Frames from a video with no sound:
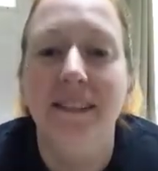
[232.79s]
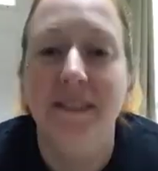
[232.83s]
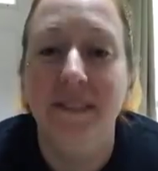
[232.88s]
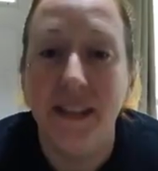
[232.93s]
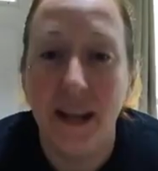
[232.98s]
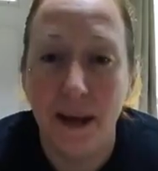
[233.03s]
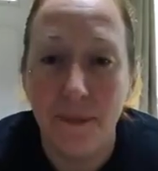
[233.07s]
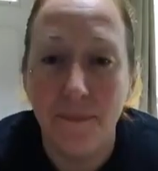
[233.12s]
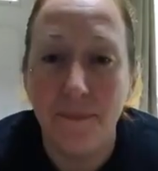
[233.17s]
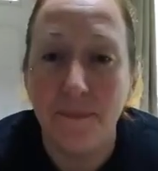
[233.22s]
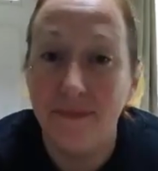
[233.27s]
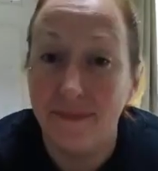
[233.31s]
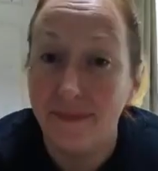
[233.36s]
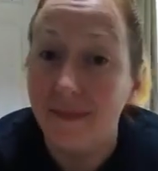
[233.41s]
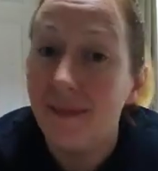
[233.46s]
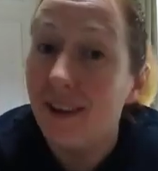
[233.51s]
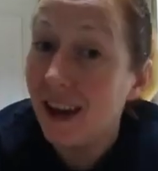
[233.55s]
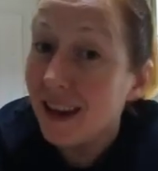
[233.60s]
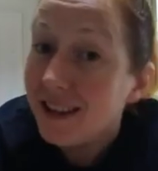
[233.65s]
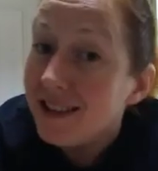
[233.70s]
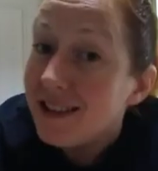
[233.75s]
Yep,
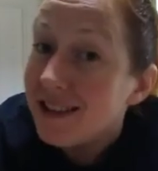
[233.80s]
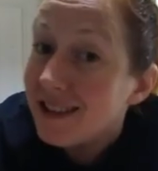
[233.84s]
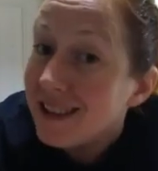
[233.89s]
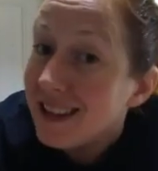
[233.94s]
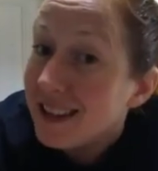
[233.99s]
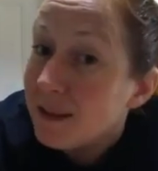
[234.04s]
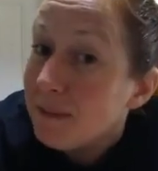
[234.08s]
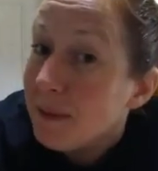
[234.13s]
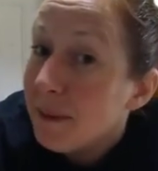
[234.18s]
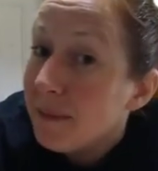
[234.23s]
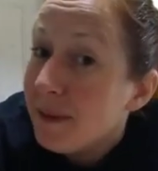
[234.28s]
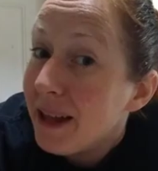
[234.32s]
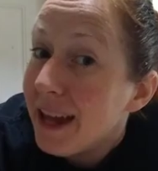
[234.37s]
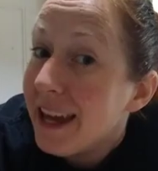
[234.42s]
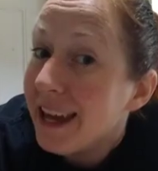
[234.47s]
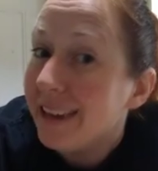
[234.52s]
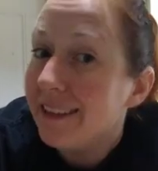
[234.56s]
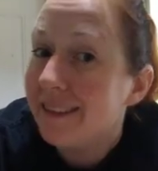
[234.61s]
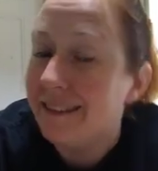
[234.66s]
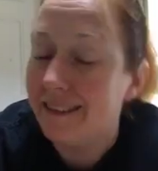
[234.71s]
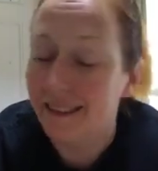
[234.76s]
I just licked my
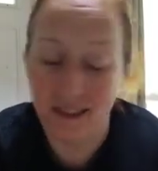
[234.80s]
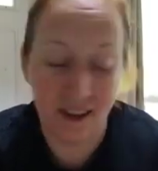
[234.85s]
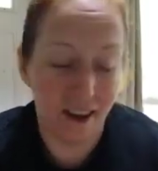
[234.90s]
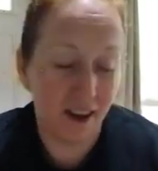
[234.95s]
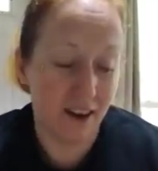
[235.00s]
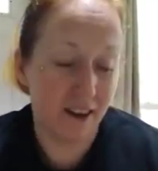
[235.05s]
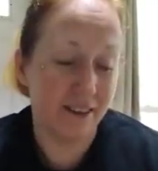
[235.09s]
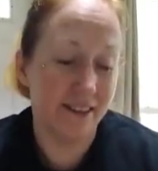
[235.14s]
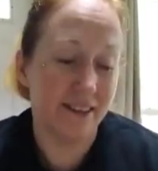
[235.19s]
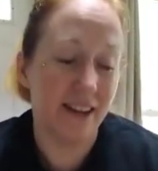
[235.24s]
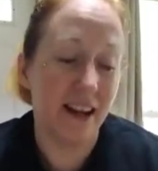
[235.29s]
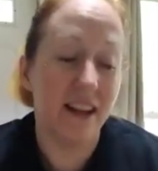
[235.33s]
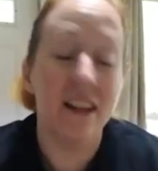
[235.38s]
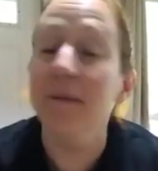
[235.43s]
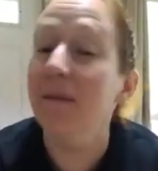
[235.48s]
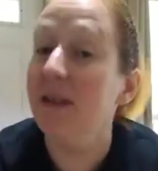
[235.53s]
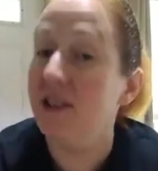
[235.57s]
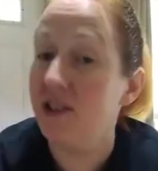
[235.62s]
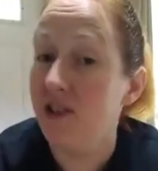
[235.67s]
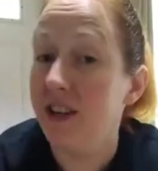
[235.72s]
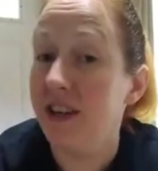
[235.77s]
plate. Now let
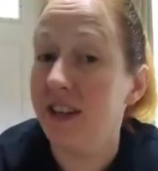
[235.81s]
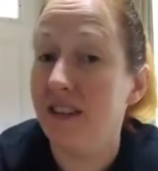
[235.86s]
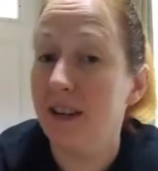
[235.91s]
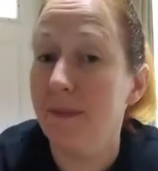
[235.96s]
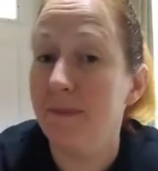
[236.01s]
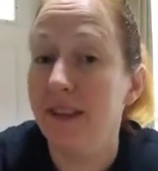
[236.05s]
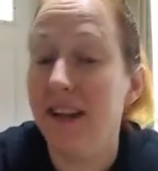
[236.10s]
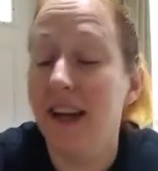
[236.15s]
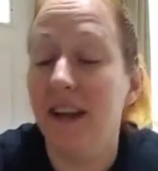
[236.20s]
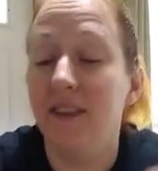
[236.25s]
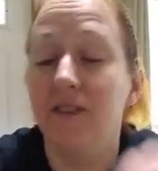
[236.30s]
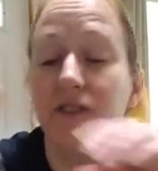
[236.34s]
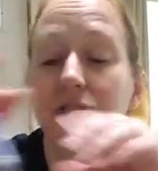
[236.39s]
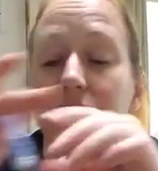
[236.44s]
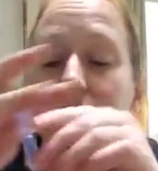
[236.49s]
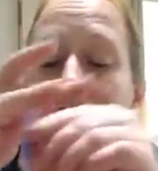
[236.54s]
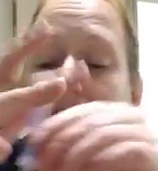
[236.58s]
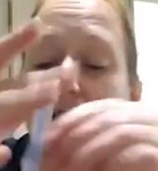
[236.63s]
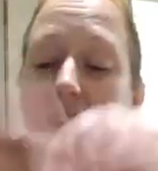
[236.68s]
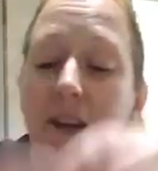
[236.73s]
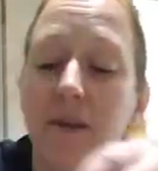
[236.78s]
me show you something else,
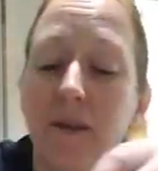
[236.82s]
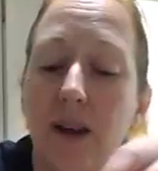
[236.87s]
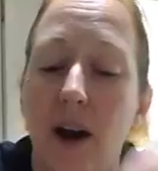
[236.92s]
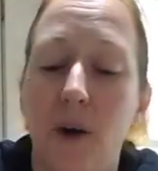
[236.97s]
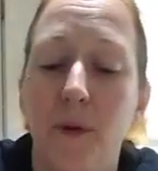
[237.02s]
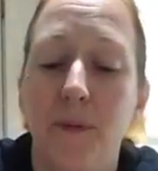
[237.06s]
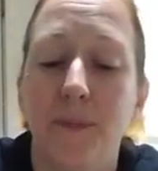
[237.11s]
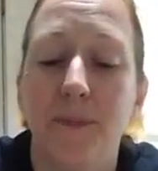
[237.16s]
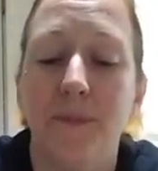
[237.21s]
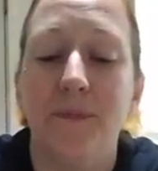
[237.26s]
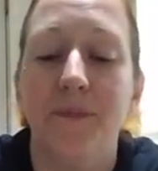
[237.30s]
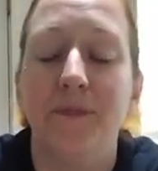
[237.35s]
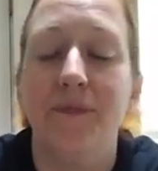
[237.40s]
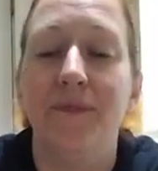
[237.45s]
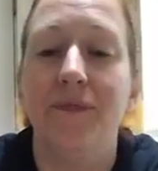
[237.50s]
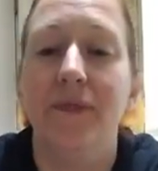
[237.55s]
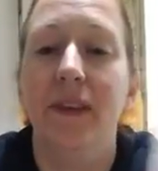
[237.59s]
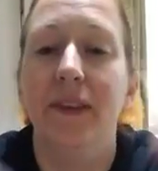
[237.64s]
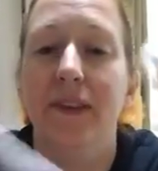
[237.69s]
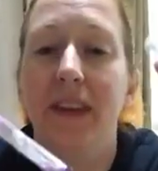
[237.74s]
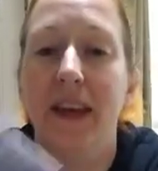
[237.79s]
just so you know
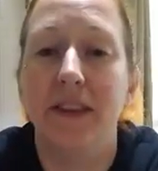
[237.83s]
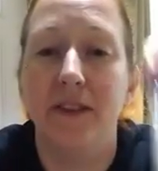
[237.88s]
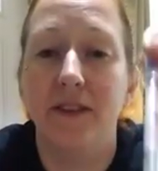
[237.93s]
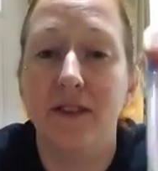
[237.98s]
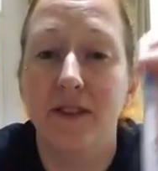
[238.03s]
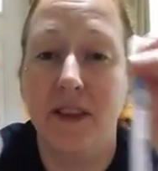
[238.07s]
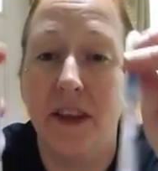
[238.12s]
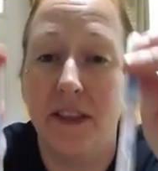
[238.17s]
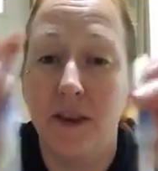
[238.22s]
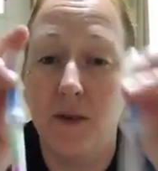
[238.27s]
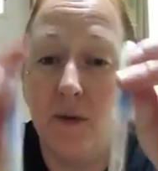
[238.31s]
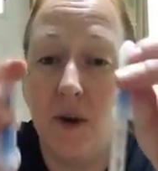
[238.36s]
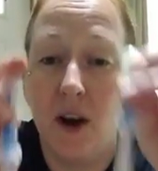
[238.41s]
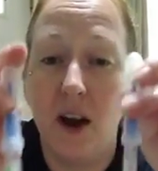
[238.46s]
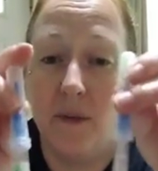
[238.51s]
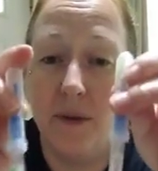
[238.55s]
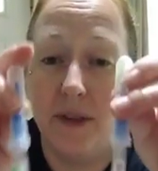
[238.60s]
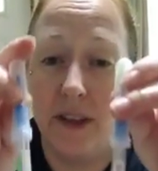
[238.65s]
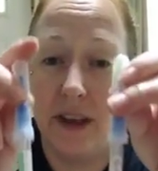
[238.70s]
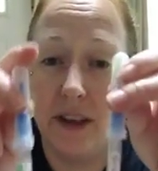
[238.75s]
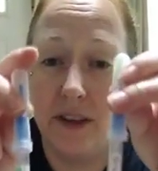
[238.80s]
that there's nothing
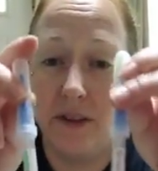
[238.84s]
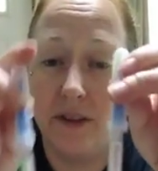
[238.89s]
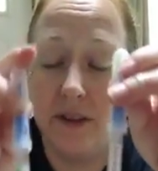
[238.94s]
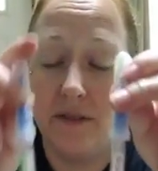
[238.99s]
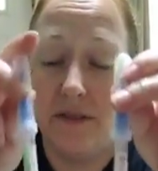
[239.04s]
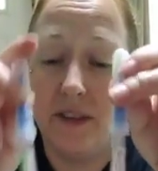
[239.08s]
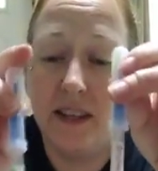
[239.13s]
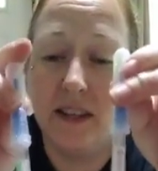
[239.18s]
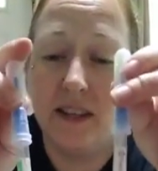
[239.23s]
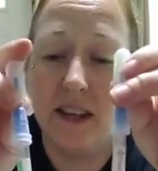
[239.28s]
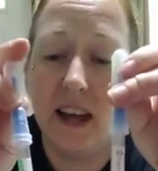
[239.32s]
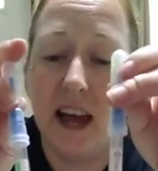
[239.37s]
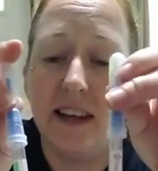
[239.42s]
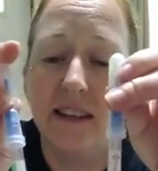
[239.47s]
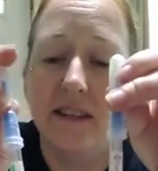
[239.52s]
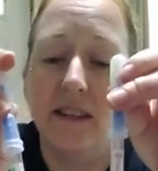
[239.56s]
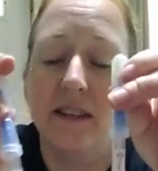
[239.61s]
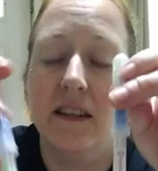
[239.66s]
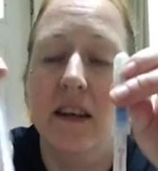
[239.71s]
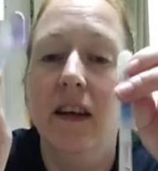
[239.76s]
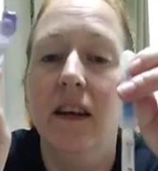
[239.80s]
wrong with either of these
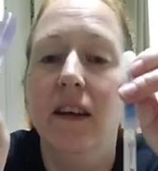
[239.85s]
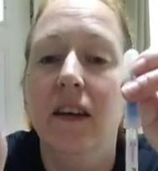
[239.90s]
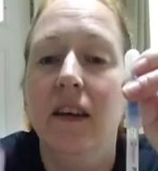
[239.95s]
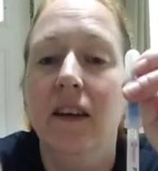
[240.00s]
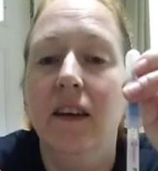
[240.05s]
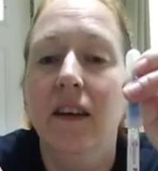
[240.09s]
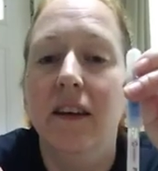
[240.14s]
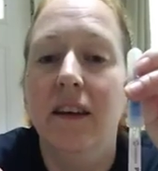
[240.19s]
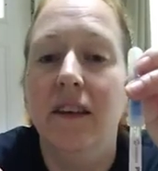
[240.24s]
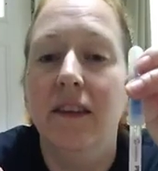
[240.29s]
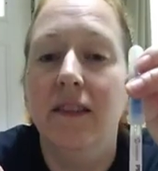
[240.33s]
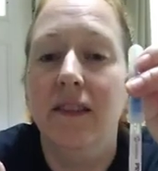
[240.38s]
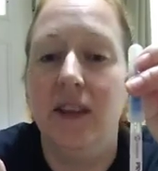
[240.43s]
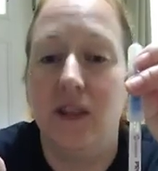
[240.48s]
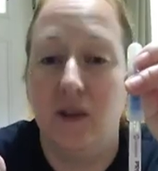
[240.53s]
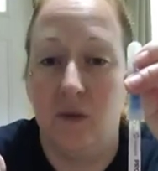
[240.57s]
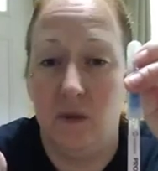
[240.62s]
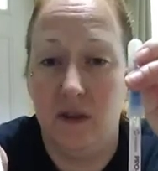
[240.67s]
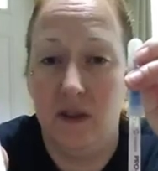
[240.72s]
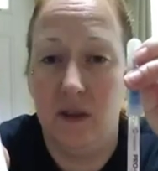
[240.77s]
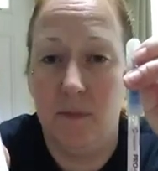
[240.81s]
tests.
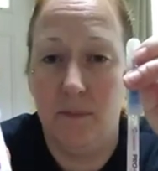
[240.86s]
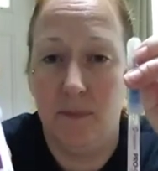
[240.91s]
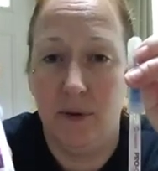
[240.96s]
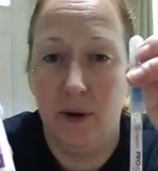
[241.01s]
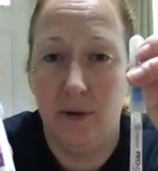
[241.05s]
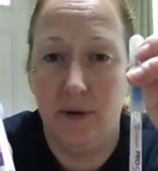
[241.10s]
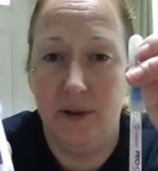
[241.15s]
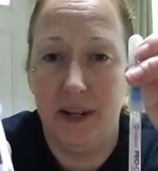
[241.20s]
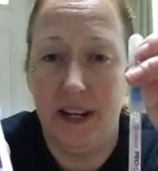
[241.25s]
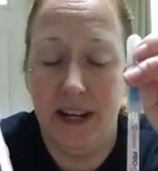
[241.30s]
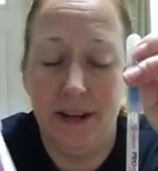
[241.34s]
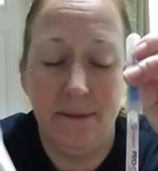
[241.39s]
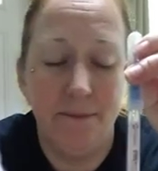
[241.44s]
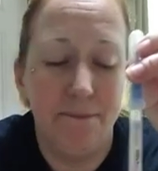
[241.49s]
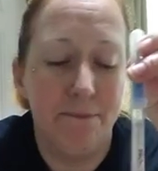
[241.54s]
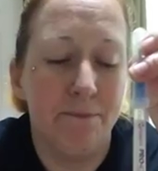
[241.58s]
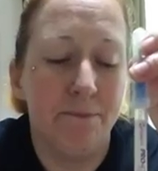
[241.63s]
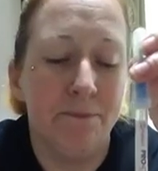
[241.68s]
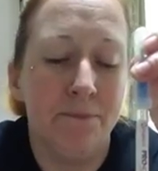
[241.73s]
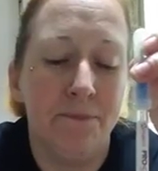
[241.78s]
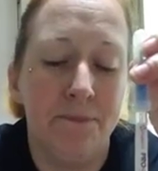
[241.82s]
This was the protein.
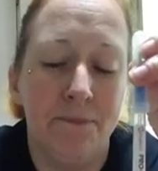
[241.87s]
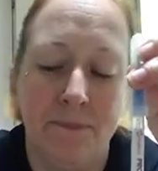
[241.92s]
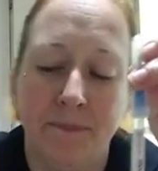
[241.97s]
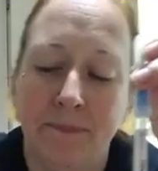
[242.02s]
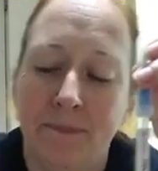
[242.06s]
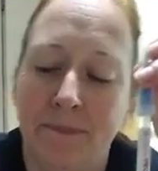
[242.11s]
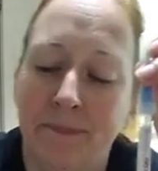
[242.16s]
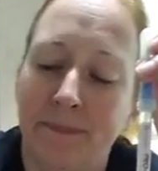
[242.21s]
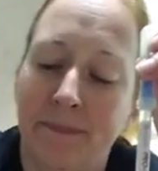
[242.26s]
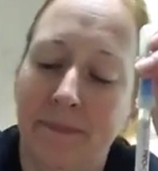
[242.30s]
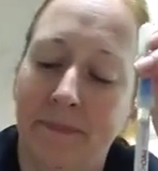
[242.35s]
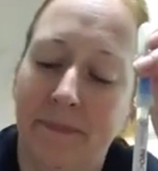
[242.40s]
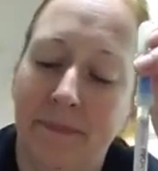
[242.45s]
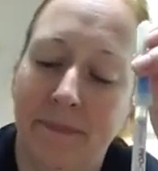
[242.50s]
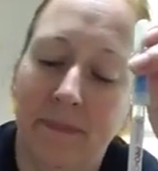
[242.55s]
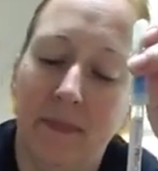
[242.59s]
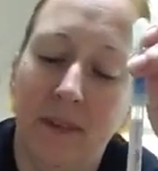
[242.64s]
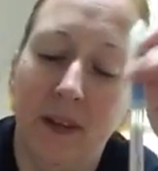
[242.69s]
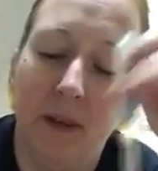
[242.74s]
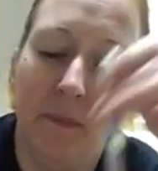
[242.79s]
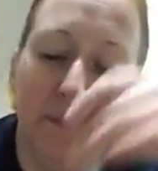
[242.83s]

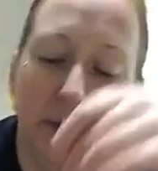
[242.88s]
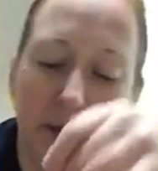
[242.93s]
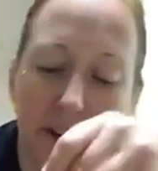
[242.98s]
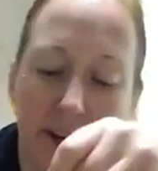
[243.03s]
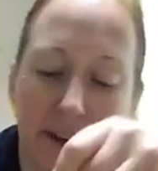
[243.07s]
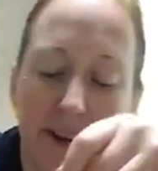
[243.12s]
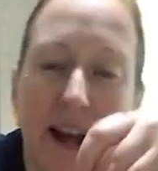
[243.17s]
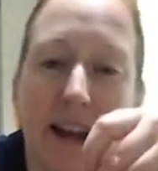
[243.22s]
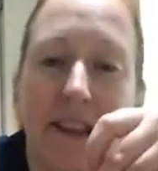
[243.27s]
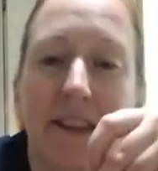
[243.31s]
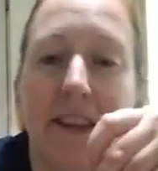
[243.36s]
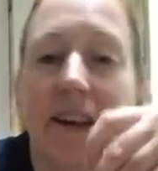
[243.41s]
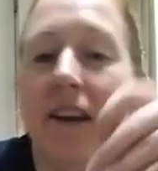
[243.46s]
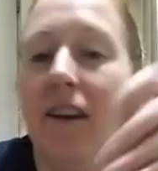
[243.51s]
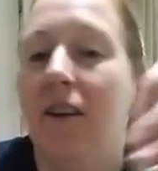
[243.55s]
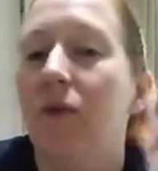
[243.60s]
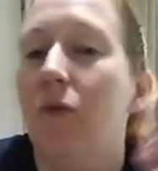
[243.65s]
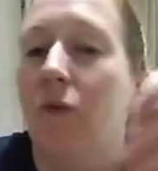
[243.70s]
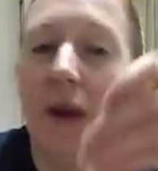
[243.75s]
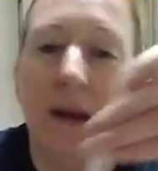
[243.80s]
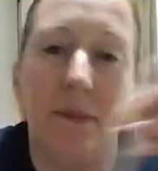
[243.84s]
Put it on
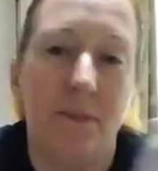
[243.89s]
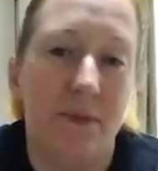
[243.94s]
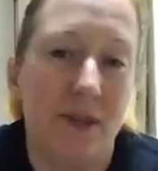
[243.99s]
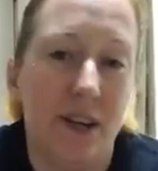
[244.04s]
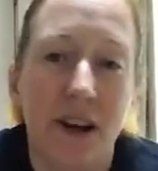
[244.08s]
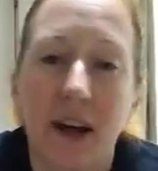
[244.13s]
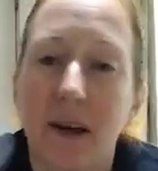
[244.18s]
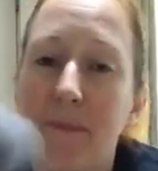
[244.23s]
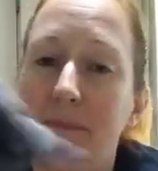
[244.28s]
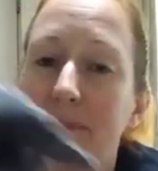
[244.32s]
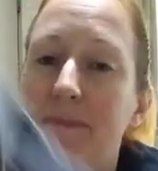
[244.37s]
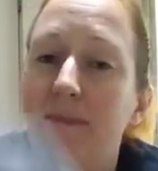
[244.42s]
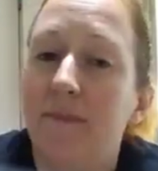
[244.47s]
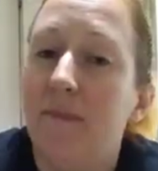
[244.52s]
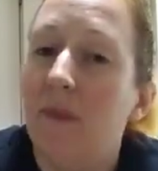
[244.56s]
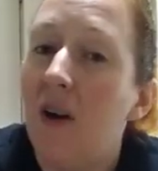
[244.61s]
there, wiped it up.